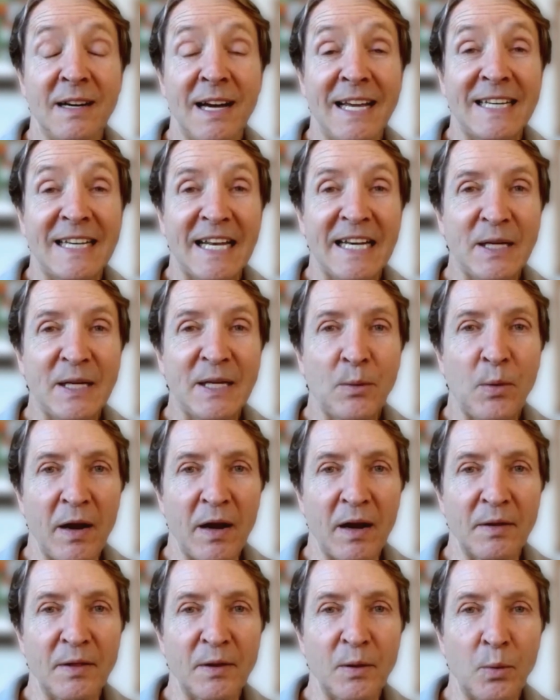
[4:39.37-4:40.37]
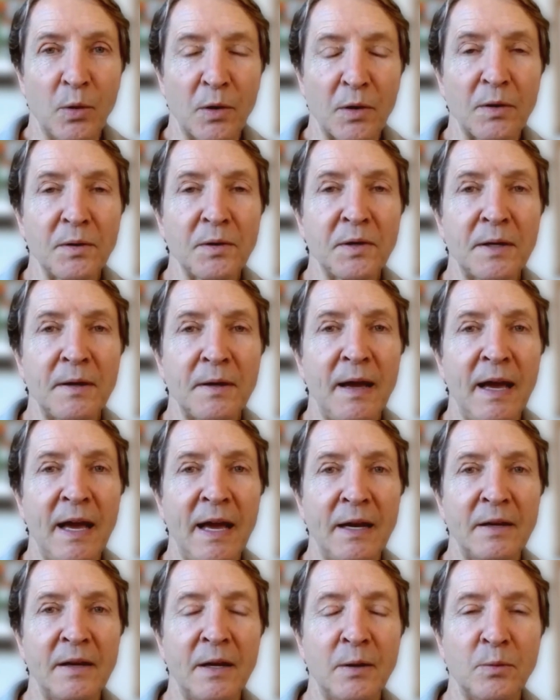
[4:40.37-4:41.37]
land anywhere in the world,
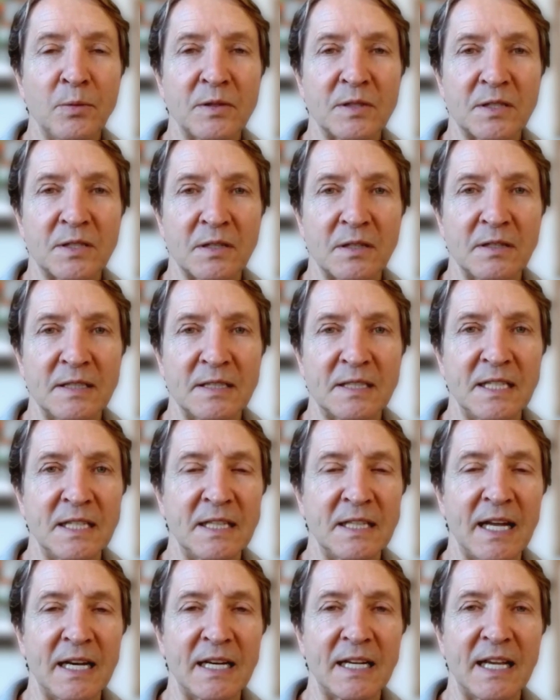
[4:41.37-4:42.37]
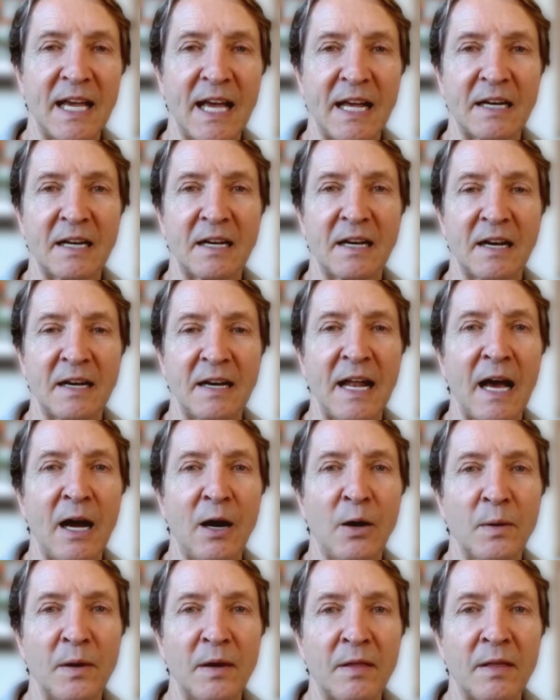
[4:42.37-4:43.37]
and we're certainly seeing that in Canada
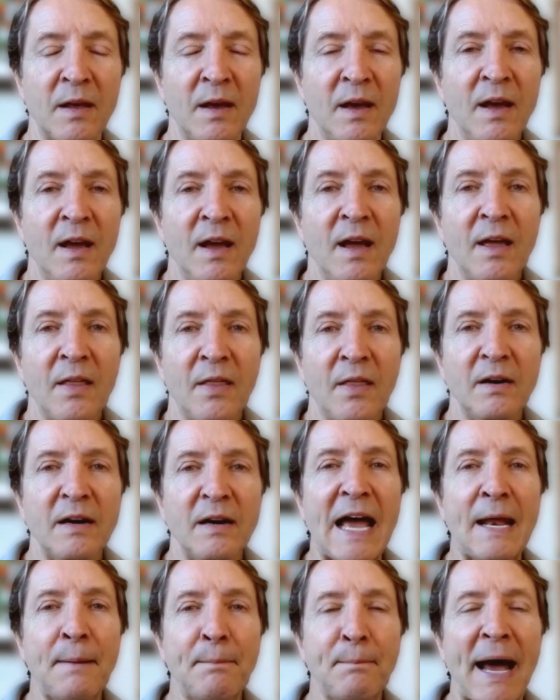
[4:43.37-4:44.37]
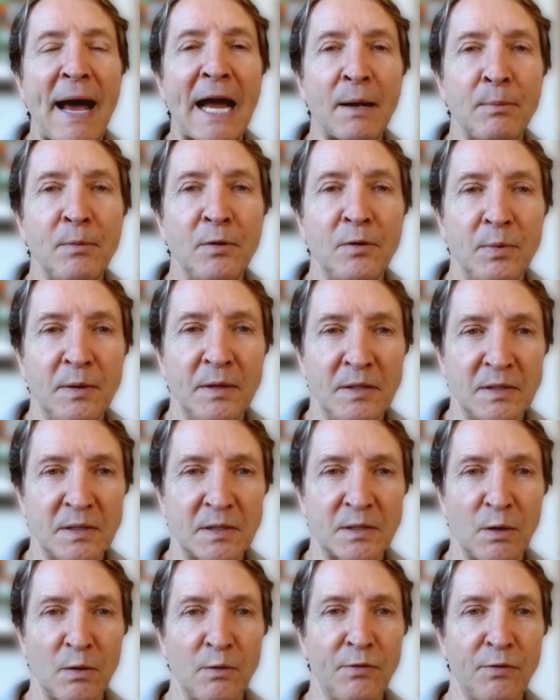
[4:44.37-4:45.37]
now with the land back movement
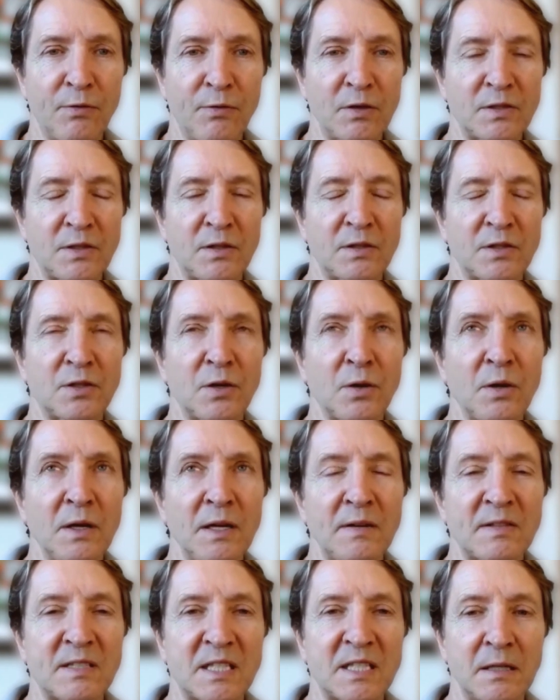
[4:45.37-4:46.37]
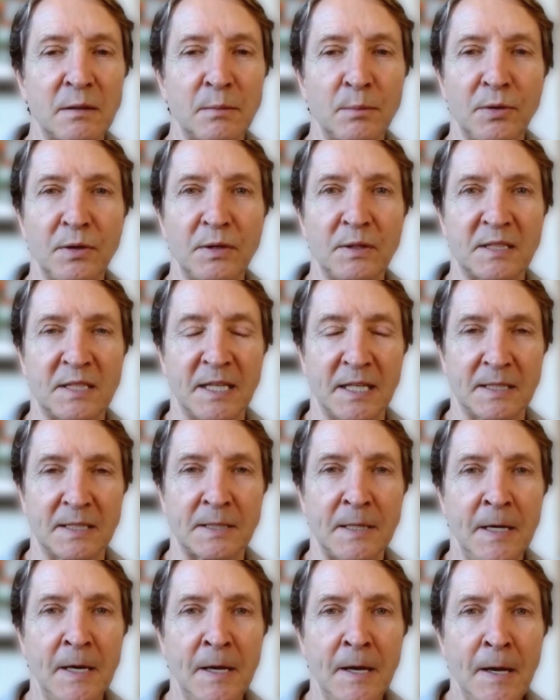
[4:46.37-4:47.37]
and so forth. The story of Sitting Bull is
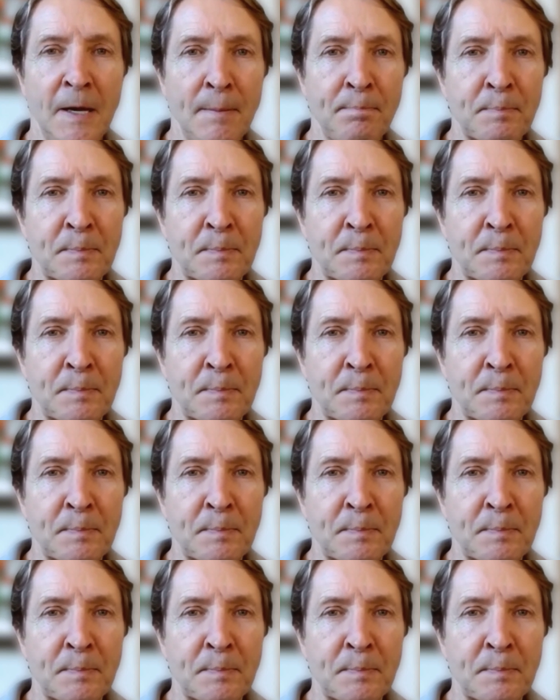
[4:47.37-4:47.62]
this: